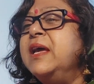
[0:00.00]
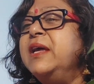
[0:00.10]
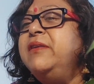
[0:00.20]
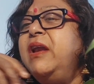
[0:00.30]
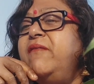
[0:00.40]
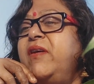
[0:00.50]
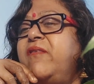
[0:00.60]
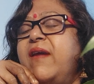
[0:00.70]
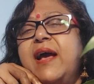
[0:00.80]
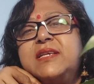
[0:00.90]
railway
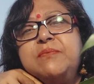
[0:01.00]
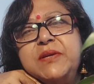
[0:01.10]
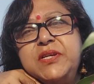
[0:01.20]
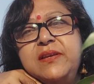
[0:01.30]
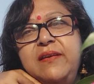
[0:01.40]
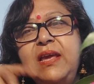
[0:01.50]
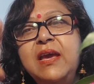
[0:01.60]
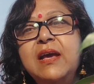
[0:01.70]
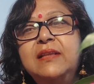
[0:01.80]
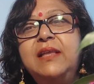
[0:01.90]
tracks, machinery,
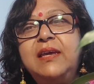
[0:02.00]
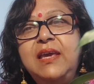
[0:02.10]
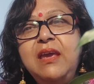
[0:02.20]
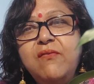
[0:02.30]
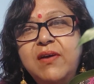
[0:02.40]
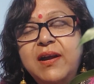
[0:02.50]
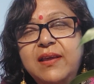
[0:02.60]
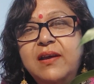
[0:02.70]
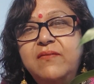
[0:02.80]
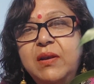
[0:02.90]
the key word
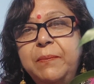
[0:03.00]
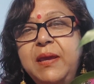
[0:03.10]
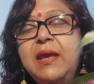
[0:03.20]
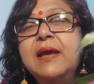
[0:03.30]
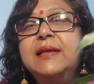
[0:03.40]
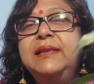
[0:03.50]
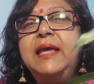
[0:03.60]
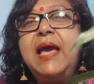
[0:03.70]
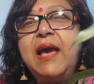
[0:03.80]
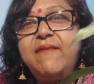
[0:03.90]
here will be
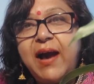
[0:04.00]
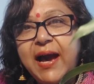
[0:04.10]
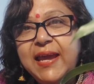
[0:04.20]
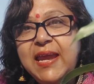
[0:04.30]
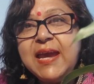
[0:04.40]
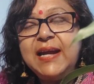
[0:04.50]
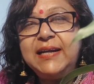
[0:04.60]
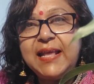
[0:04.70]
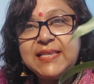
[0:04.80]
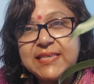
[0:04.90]
they have high
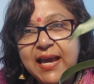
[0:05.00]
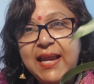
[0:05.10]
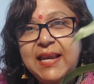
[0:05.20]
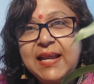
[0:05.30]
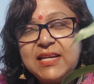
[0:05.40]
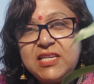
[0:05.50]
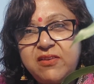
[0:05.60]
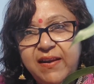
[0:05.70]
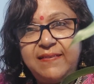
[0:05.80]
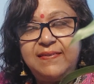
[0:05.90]
tensile
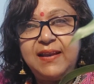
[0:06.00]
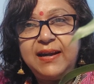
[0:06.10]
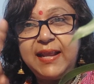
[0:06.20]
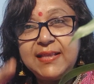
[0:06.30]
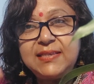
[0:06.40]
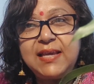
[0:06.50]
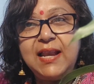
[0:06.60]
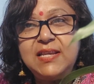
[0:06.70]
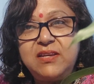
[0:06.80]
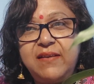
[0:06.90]
strength.
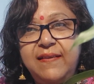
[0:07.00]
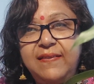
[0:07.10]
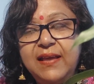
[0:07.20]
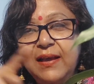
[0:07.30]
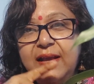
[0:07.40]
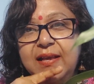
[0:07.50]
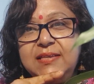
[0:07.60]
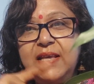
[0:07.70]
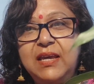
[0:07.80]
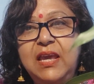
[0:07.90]
Tensile strength
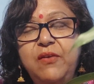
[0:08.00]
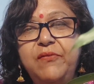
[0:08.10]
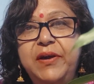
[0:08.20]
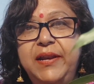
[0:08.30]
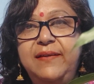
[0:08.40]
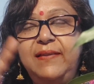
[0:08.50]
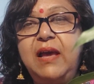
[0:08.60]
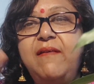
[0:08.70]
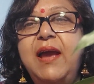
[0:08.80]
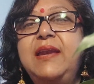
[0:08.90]
is the key word here. They
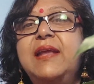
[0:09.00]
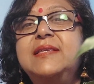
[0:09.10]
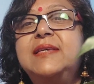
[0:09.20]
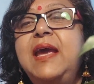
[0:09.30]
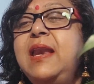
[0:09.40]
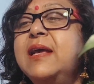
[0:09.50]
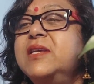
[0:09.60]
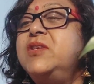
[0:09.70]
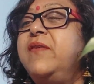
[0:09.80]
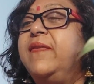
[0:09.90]
have high tensile
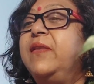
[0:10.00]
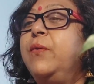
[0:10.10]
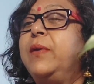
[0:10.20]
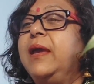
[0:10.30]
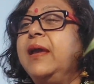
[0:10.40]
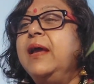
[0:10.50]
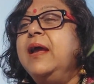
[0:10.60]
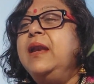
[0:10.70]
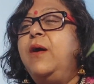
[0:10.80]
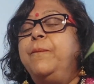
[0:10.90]
strength. Okay.
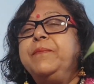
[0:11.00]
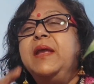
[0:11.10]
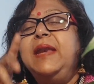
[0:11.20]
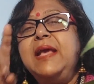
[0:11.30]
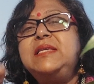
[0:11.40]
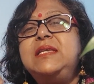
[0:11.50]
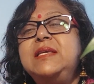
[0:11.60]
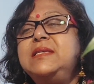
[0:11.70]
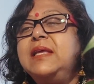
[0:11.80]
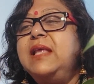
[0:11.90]
Now, next
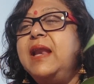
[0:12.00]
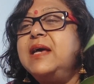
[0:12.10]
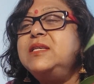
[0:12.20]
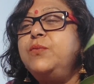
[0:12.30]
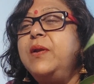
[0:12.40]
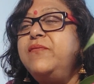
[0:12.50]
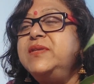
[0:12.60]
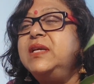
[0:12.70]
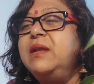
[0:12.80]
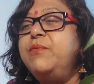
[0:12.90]
is, and the last one
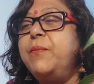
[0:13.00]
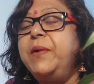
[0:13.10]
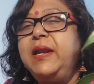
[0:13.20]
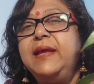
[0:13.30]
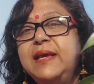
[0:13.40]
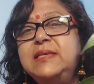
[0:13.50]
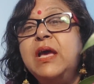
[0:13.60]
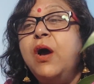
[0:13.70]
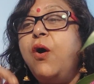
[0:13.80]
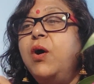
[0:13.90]
physical property is,
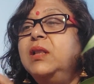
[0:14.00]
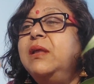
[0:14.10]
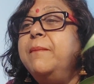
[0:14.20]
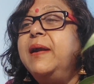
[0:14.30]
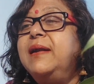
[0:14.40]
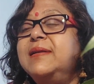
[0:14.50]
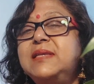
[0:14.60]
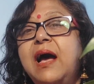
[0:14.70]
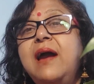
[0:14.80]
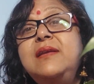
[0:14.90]
all the metals
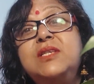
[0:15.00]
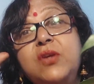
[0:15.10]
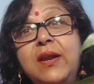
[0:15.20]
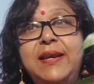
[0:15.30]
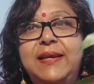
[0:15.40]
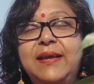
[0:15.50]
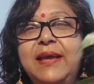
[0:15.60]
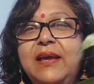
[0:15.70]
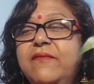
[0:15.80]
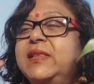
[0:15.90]
are solid
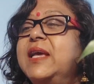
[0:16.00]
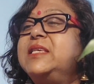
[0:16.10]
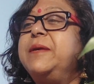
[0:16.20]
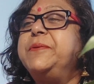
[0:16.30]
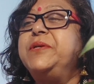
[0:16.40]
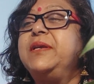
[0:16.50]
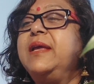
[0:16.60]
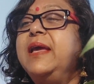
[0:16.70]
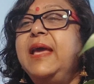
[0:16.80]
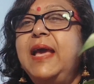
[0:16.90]
with exception,
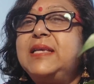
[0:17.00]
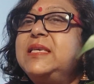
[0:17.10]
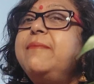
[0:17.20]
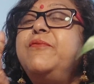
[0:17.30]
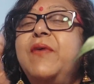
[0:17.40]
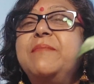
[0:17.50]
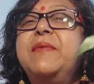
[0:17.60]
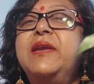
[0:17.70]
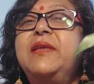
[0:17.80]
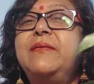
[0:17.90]
except one
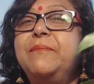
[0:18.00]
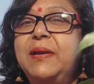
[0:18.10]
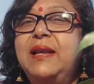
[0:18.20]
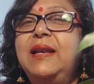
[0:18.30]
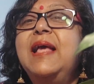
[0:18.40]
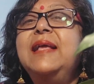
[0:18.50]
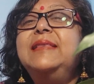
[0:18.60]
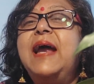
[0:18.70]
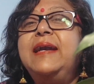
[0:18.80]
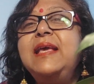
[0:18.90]
metal,
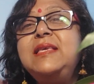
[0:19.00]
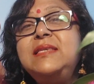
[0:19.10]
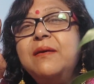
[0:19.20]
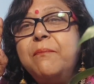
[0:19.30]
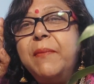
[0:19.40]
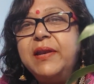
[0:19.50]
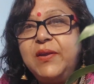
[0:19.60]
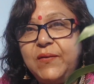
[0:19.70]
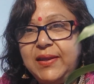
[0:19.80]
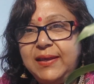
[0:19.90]
that is
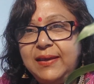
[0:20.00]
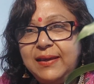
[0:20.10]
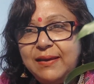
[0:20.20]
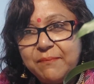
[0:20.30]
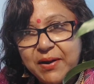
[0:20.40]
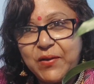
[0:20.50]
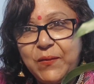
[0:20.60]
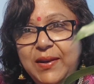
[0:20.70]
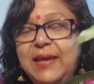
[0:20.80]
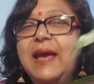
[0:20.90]
mercury.
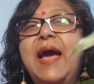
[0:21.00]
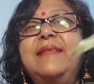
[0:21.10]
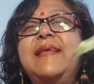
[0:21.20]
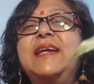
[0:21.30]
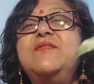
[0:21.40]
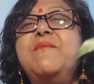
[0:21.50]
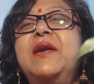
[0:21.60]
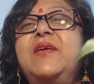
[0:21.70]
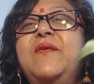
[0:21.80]
And that is the mercury